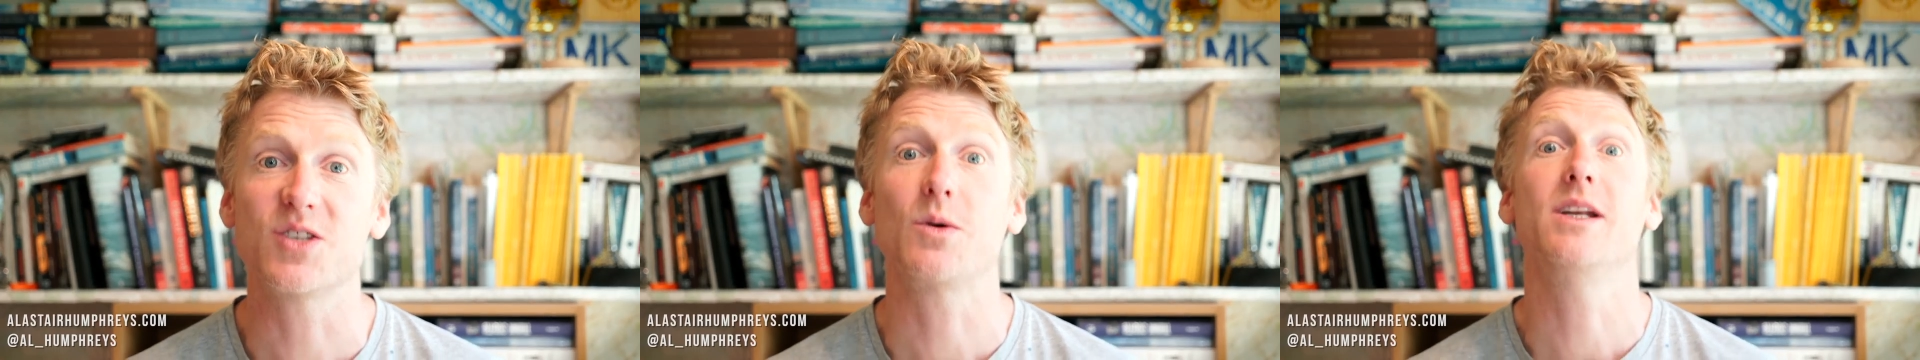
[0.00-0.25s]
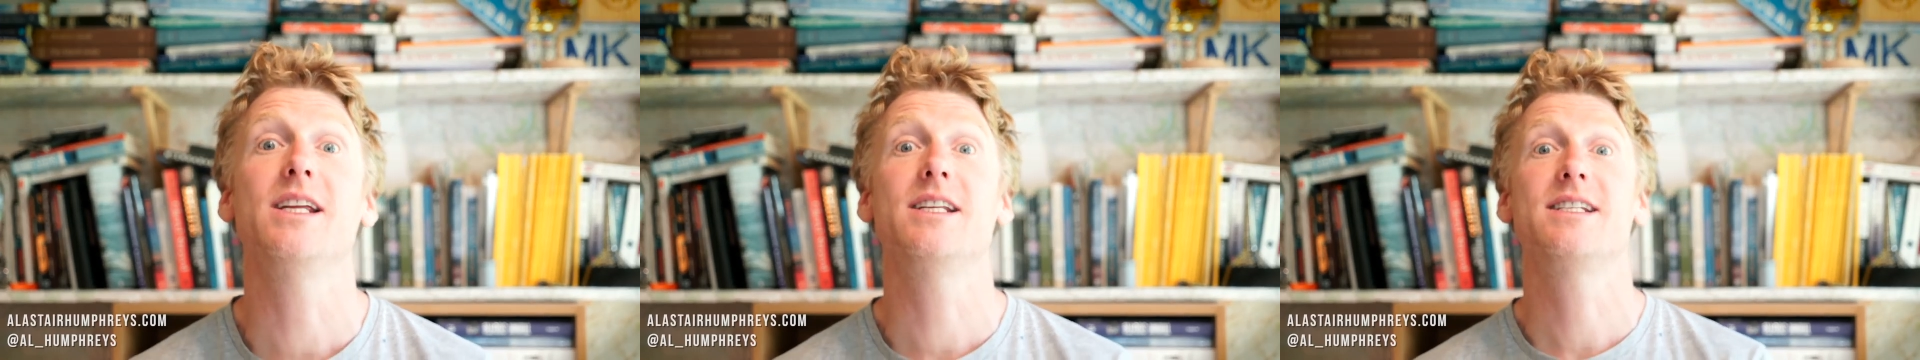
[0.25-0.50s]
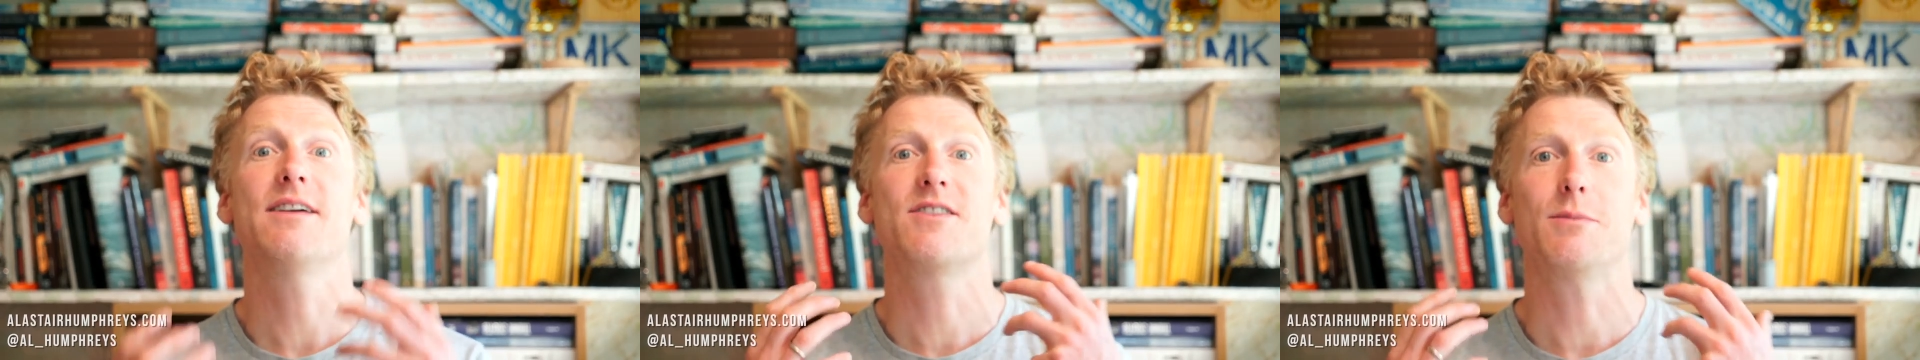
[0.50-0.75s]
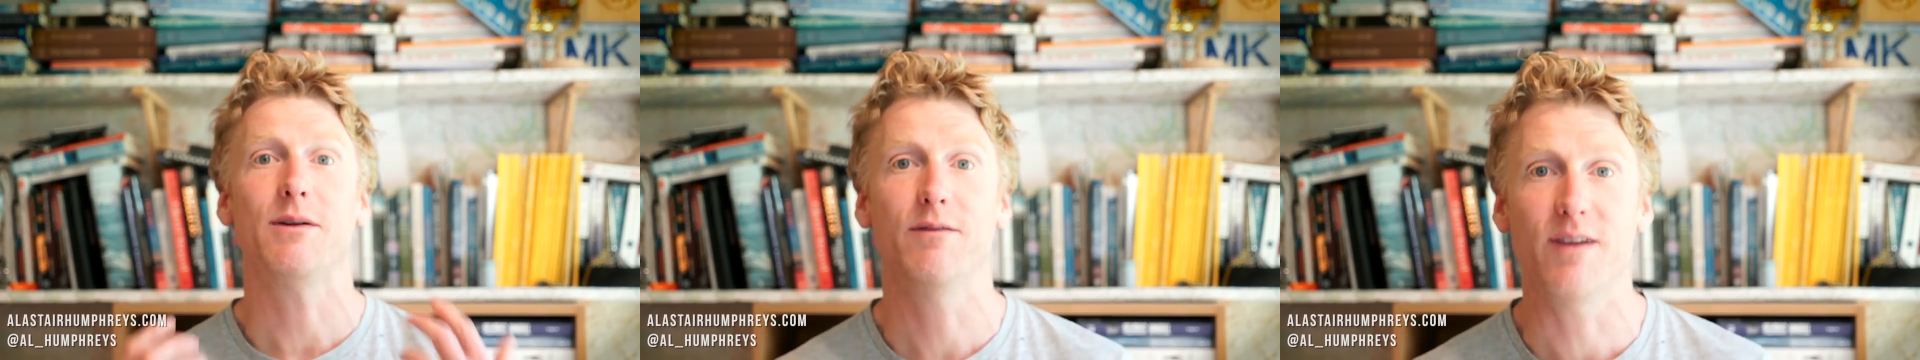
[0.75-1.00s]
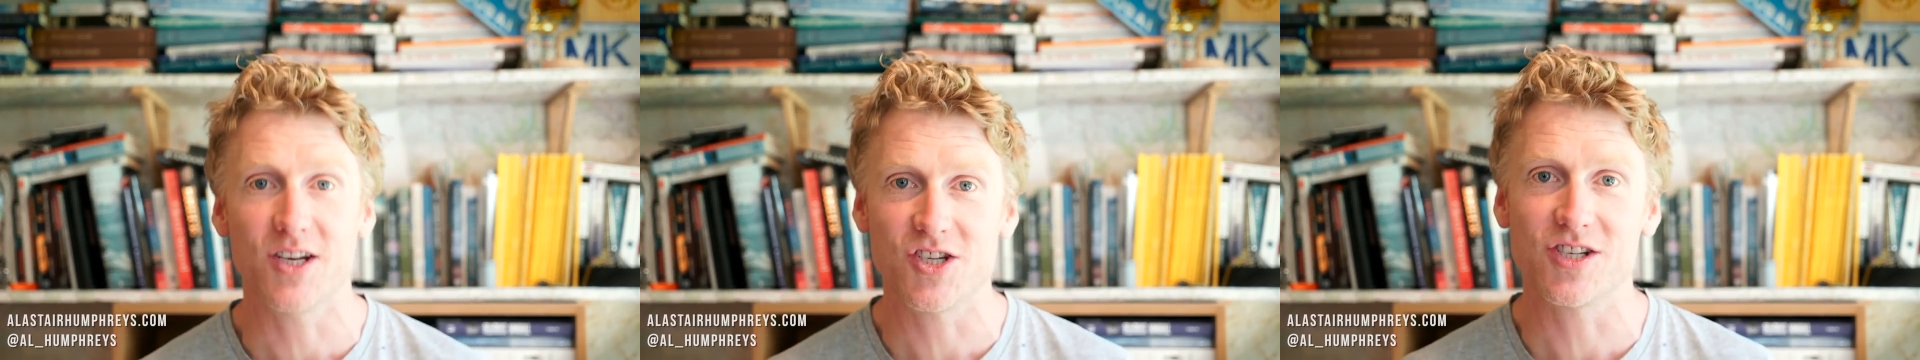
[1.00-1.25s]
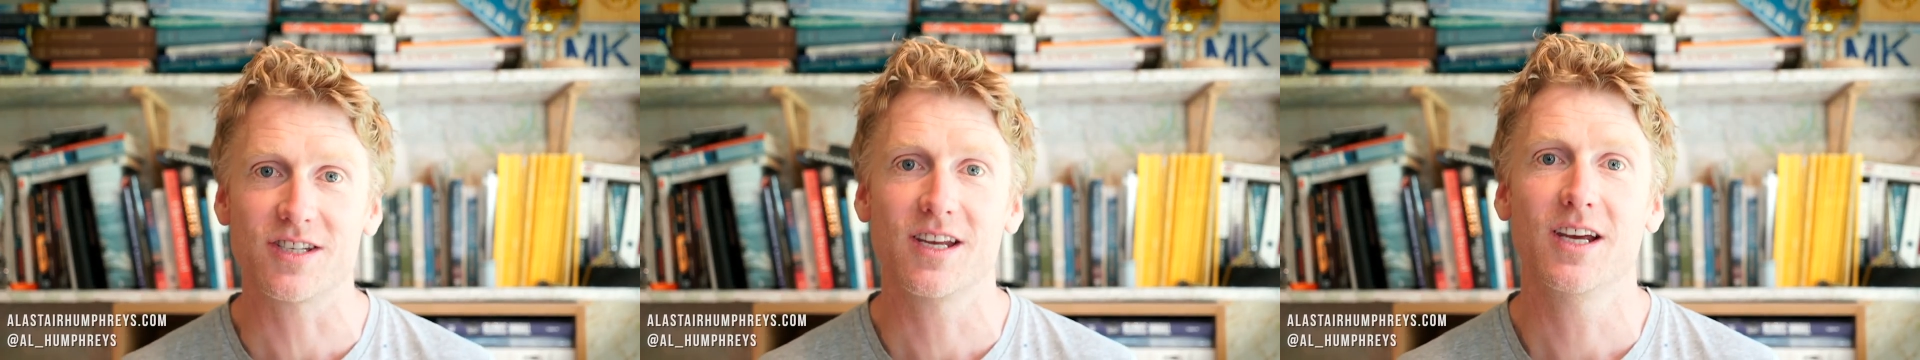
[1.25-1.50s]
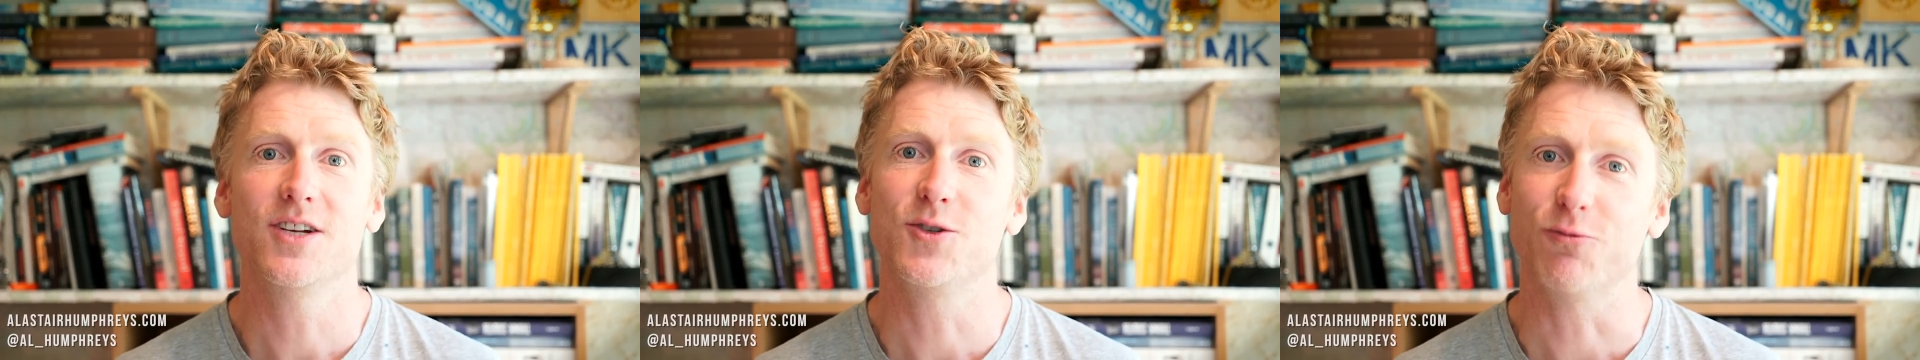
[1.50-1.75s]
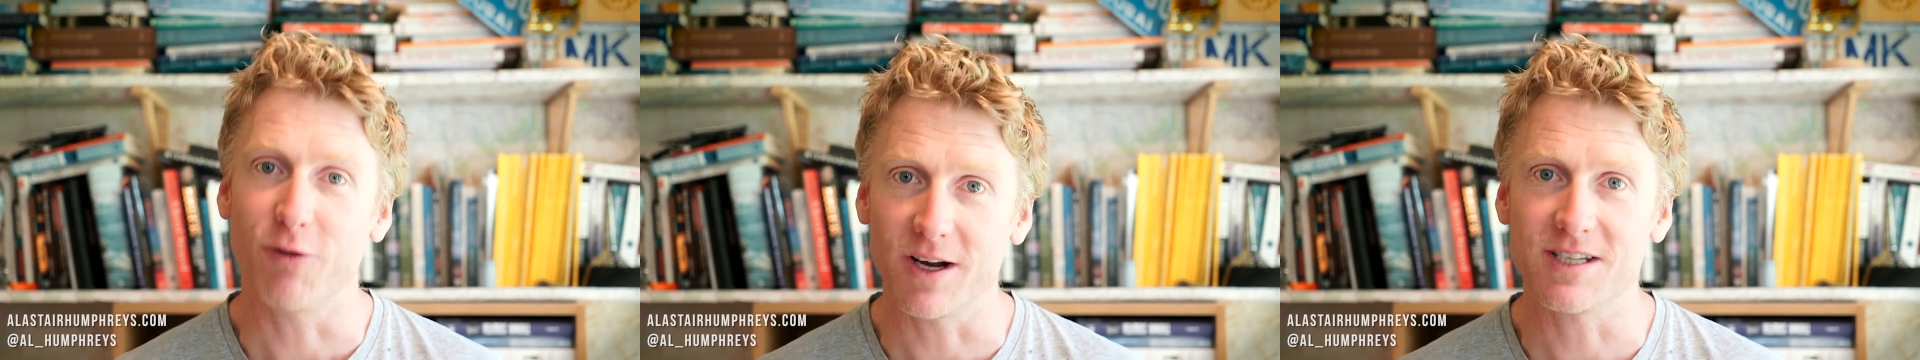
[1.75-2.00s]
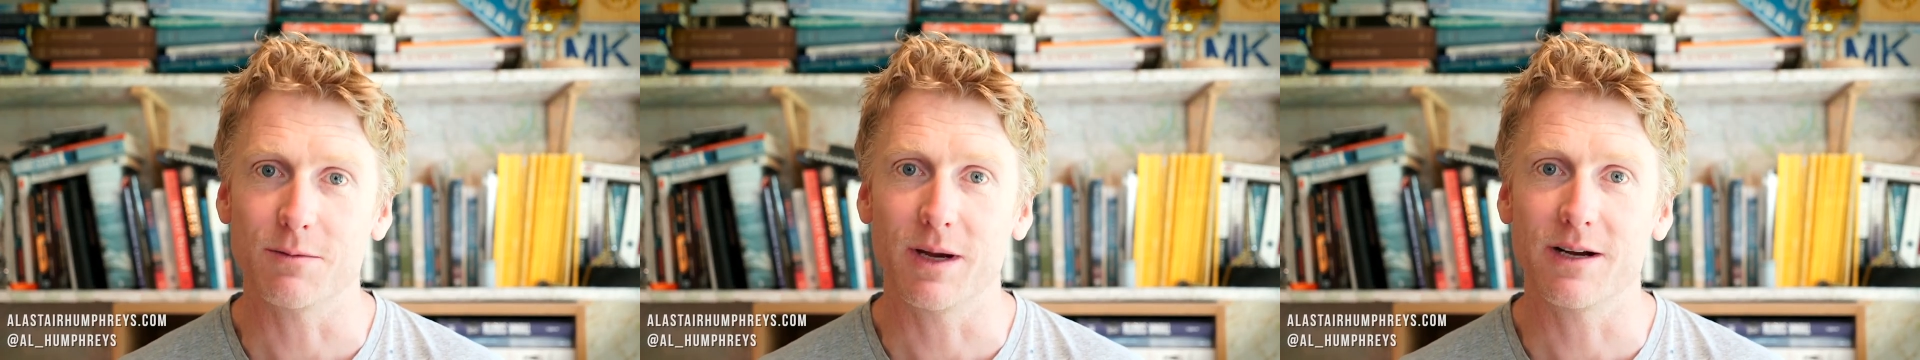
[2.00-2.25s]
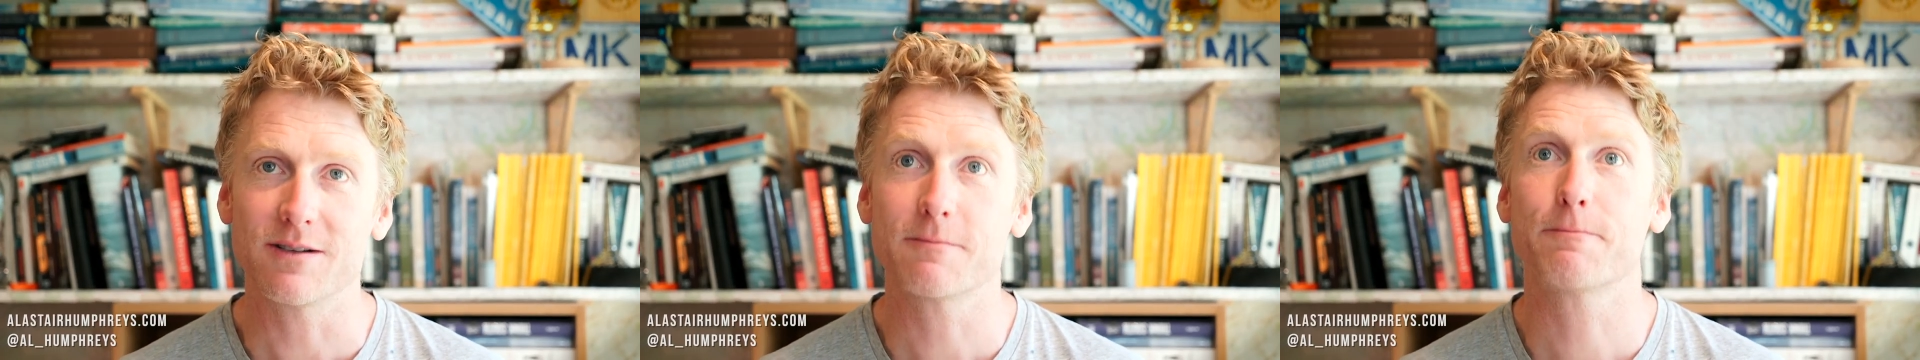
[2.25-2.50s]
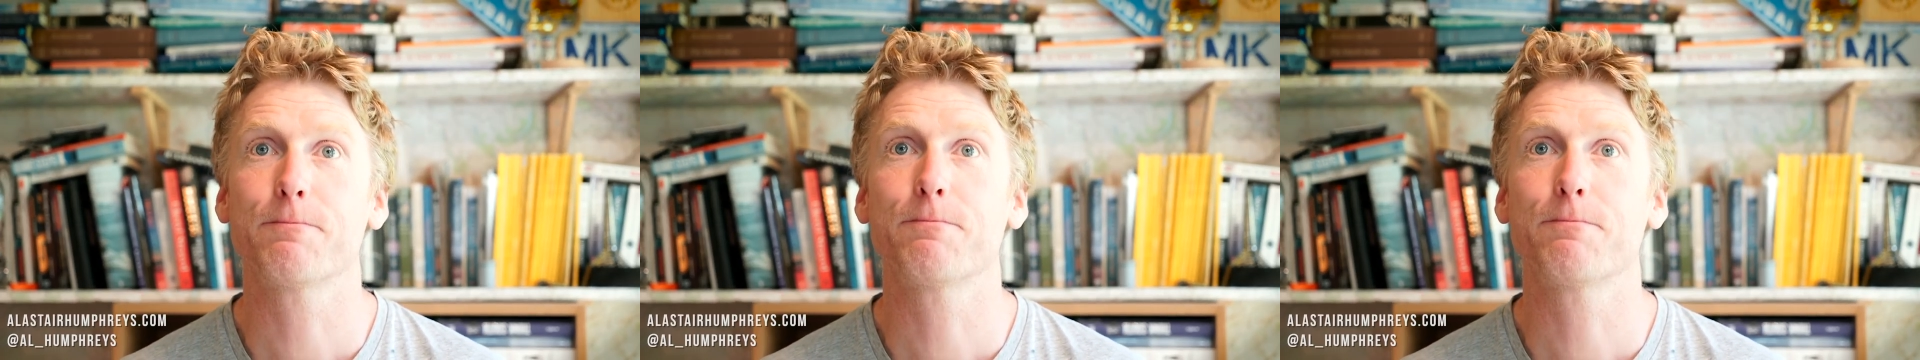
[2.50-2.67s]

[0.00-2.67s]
So I needed to have some adventures to write about.